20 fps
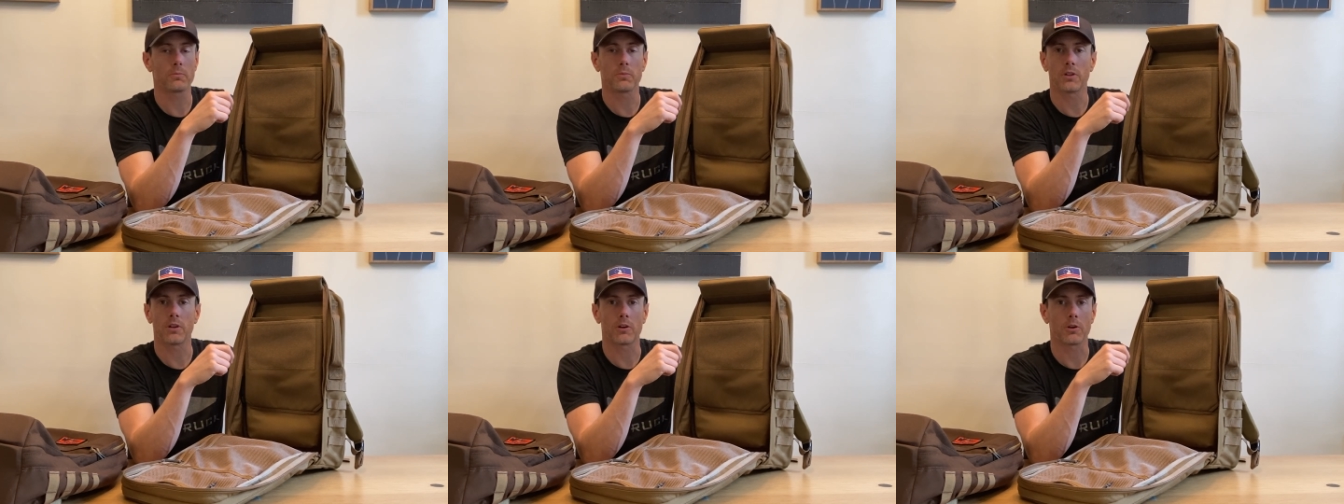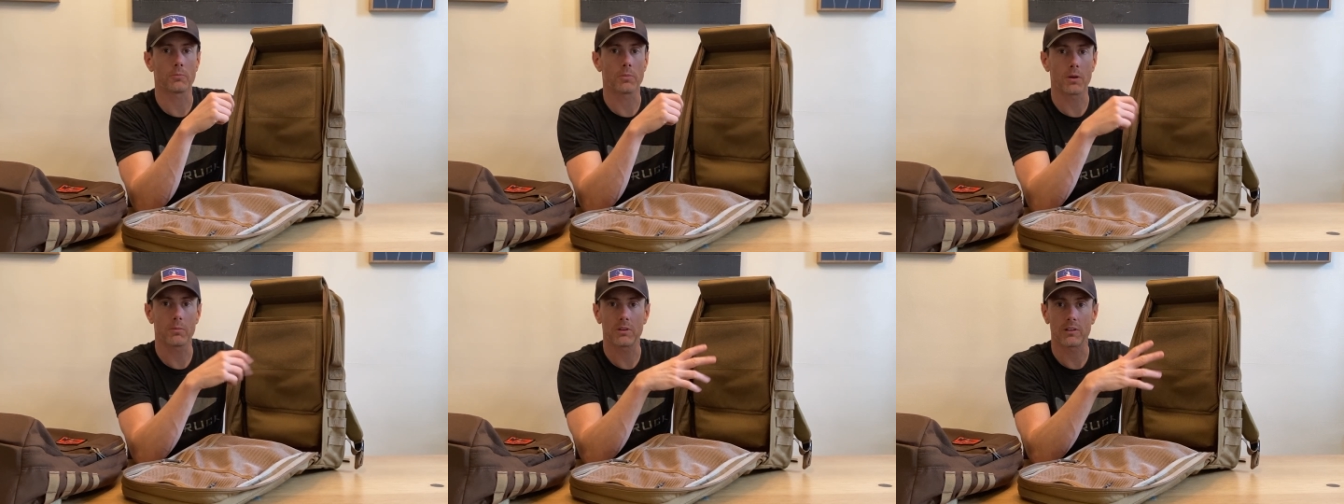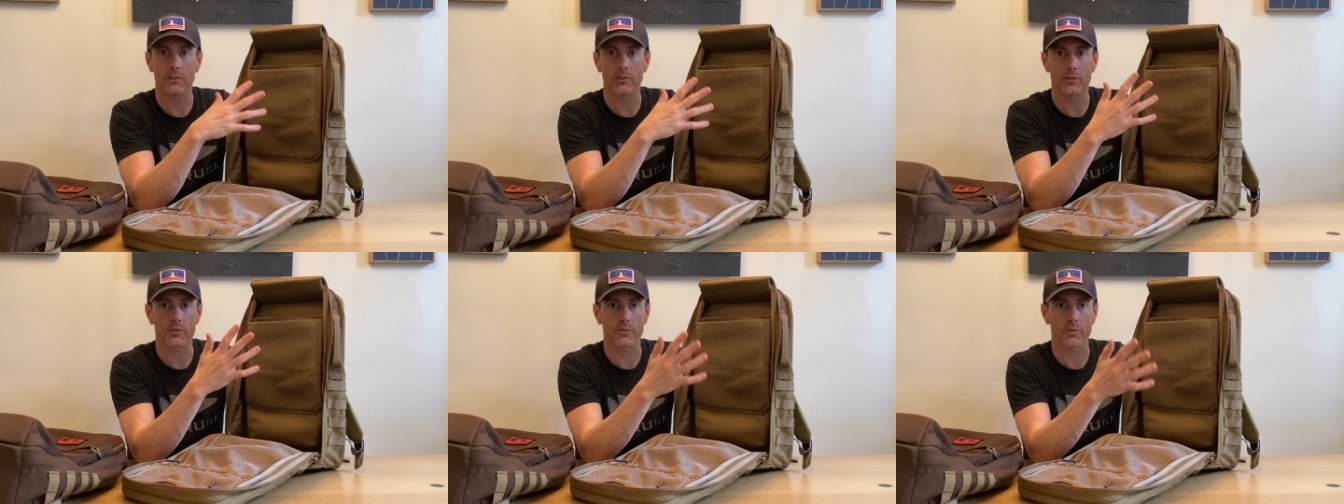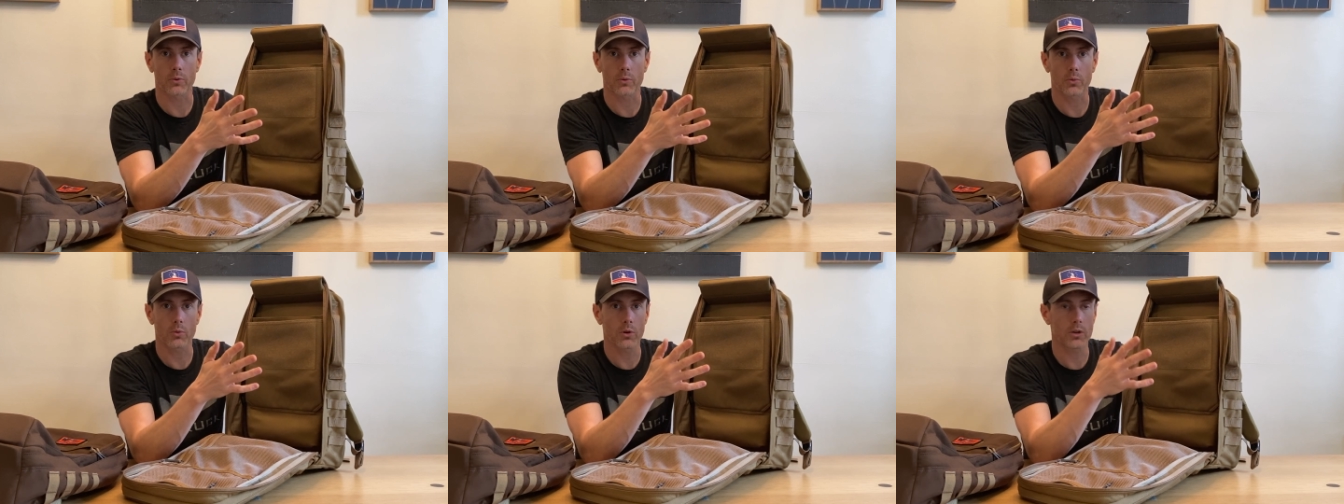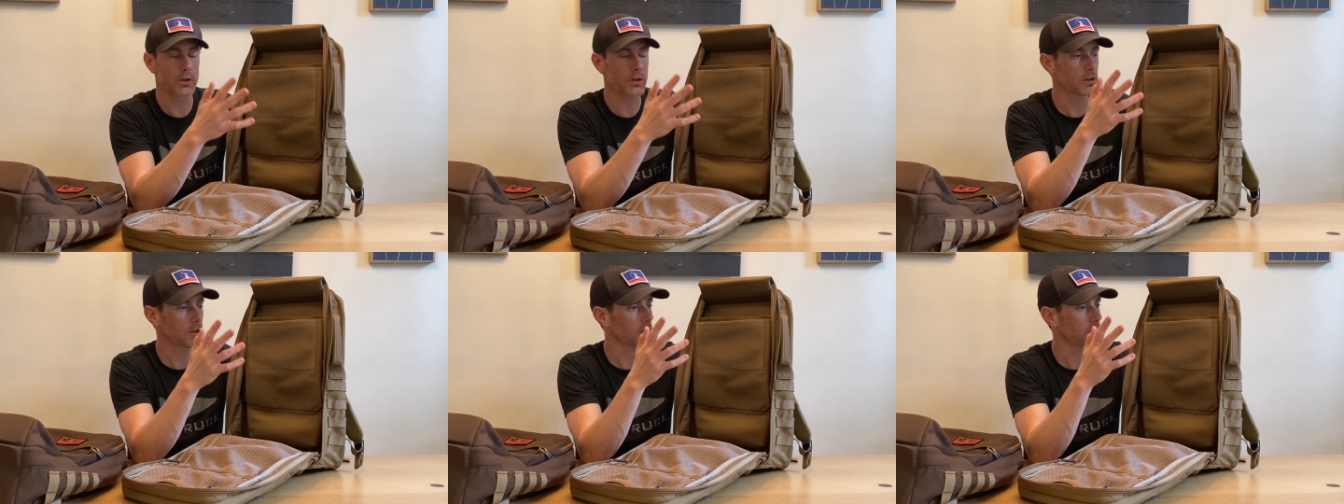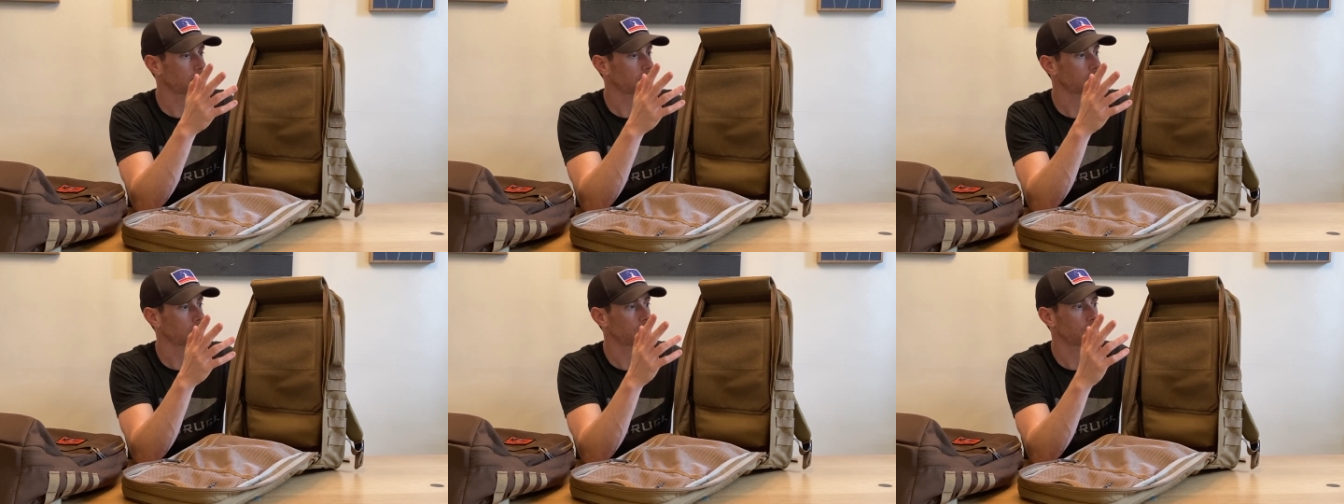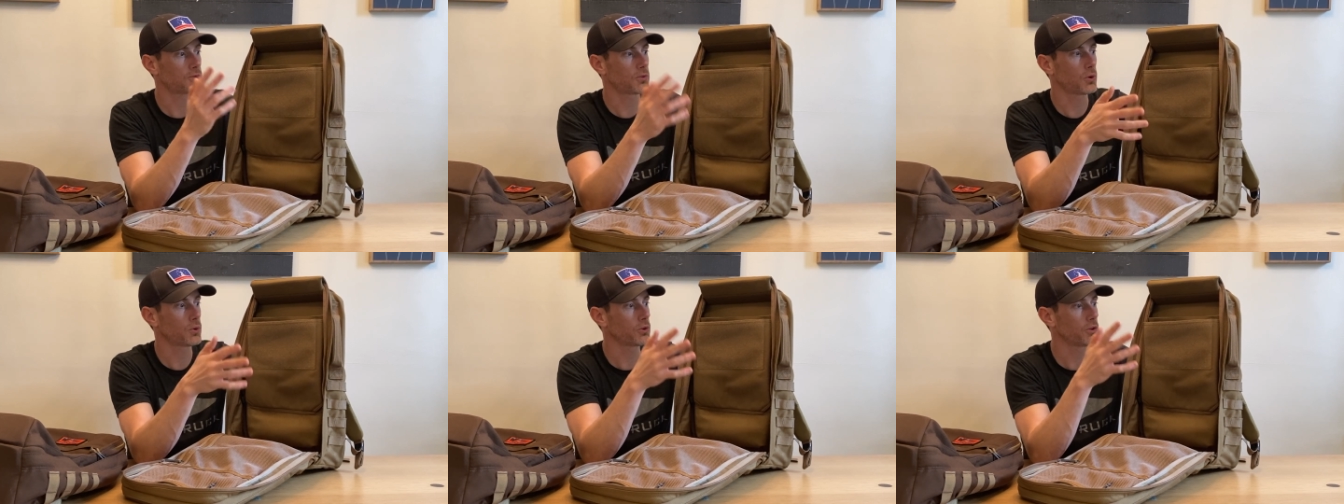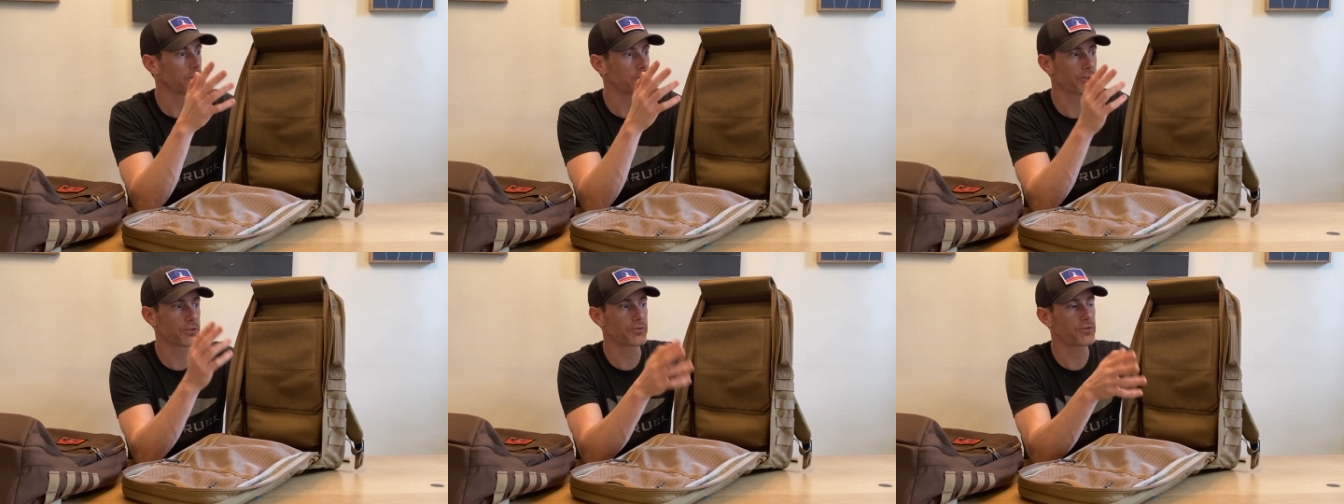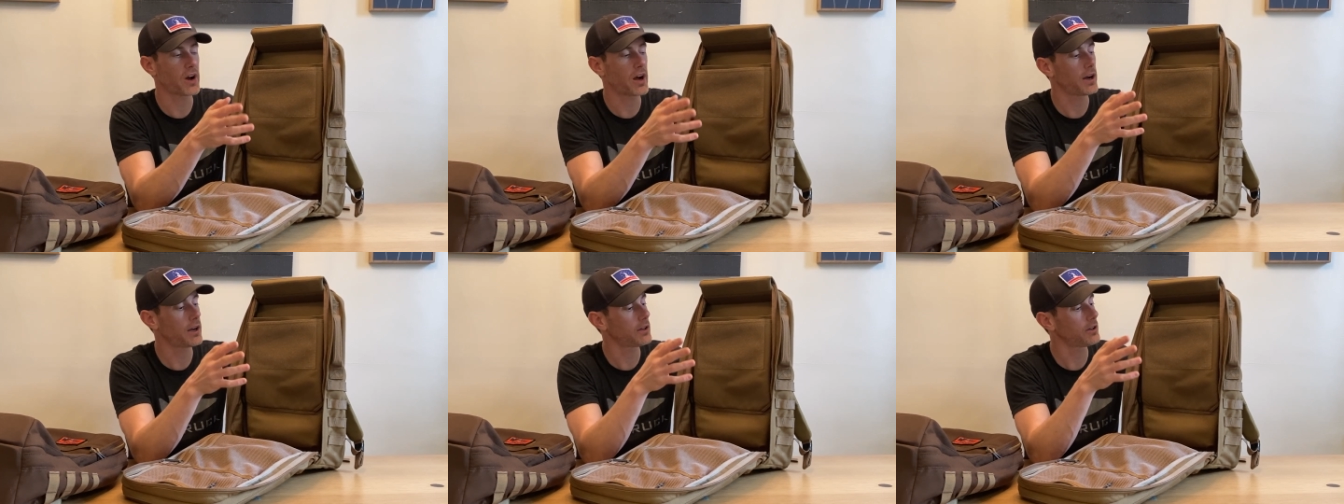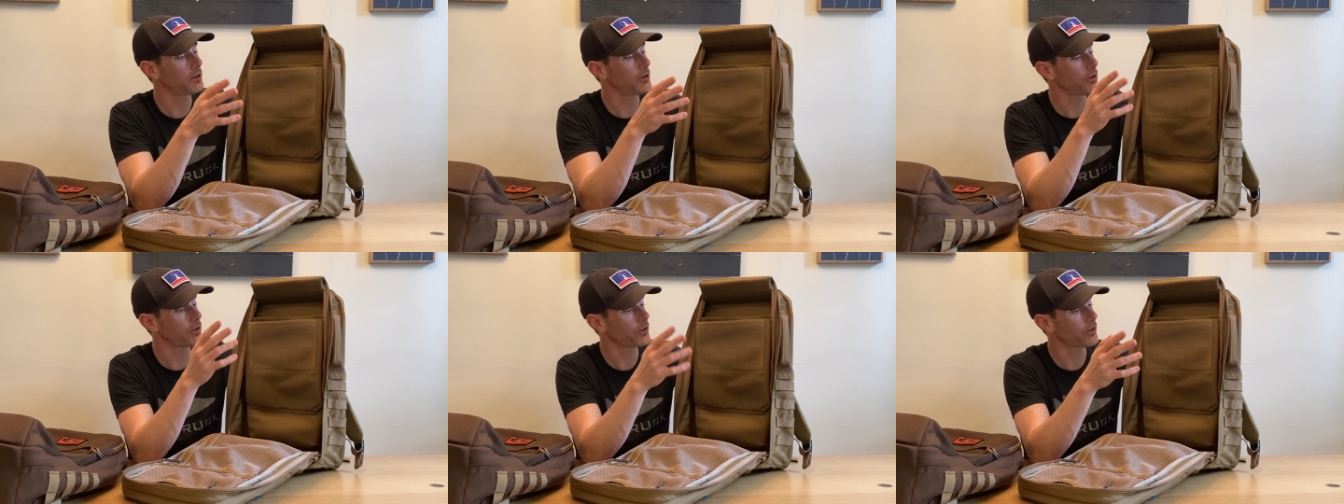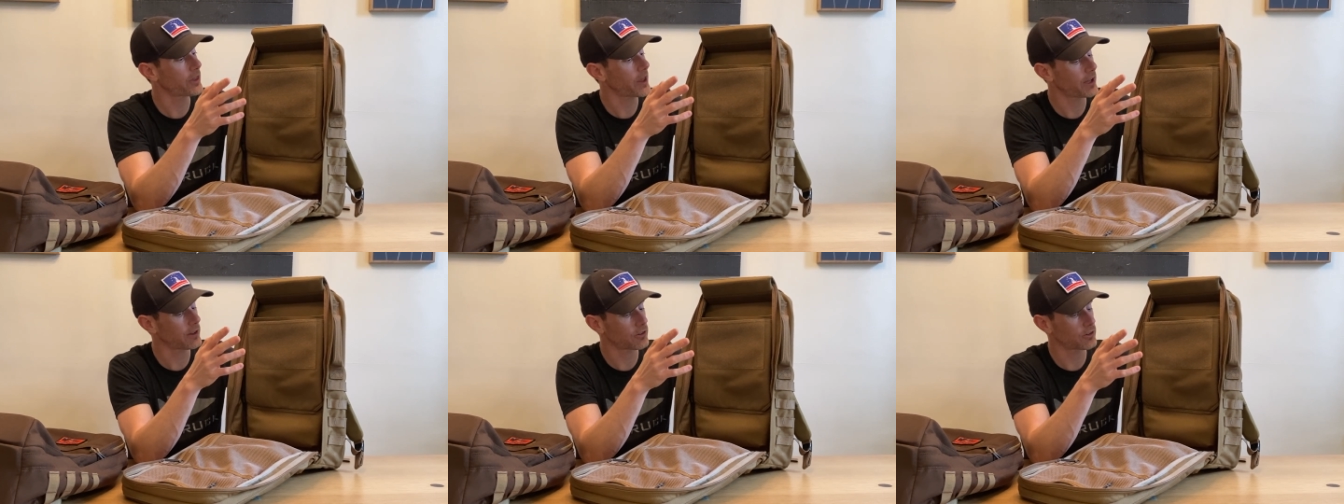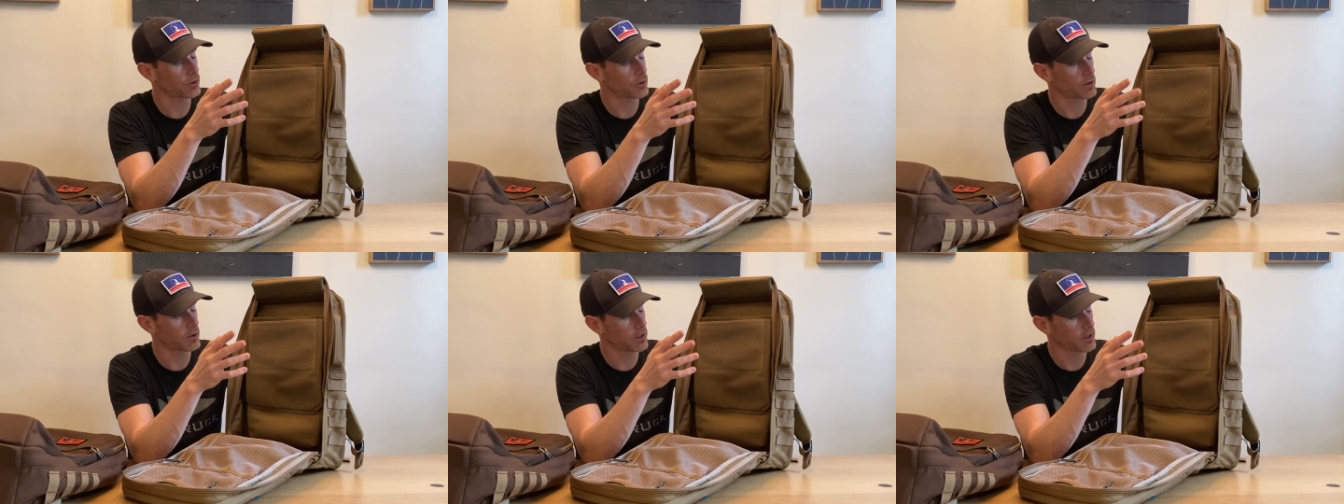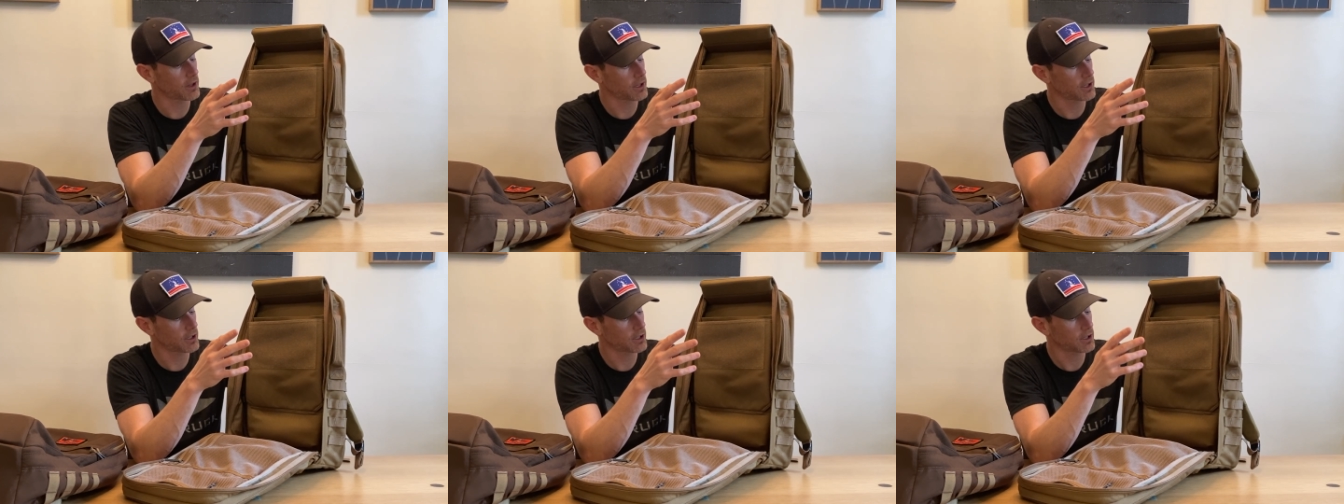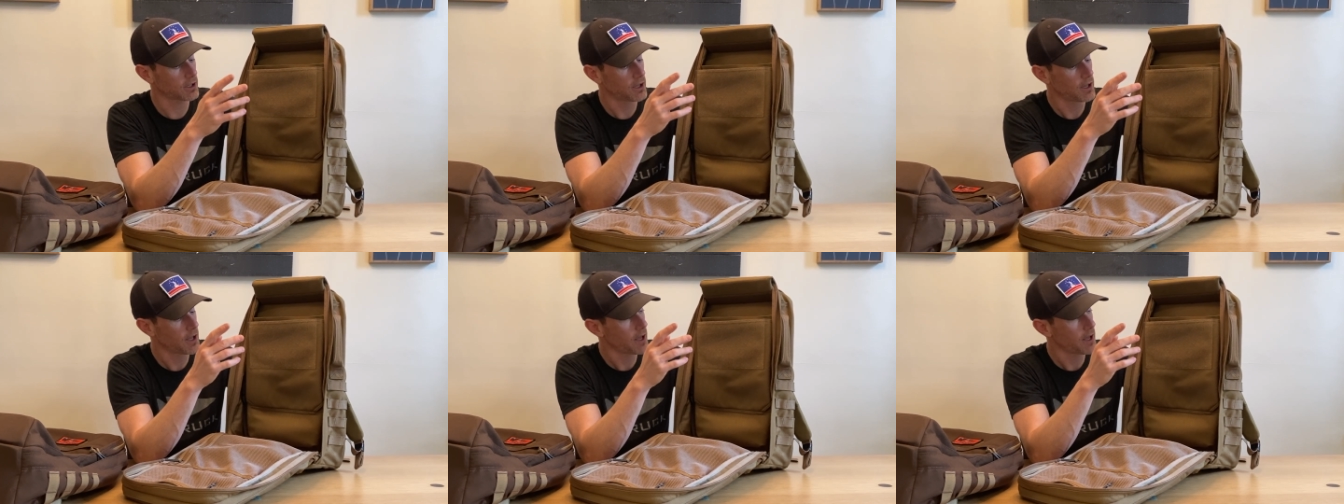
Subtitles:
maybe it's for work, folders, files, that sort of thing.